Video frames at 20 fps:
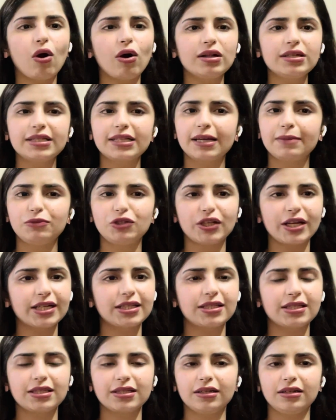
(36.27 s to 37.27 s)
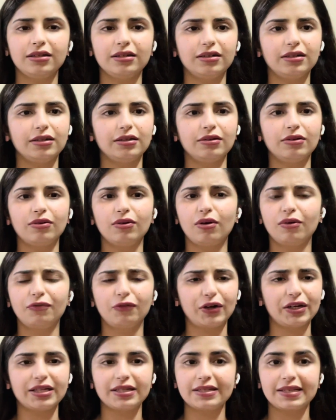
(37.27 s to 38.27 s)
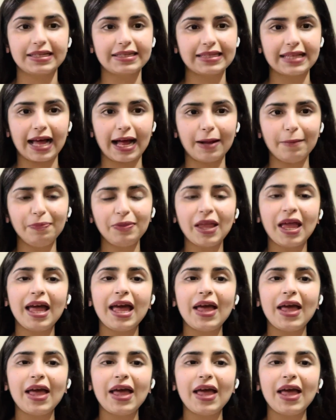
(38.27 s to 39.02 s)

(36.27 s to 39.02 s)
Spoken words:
all subjects for this exam.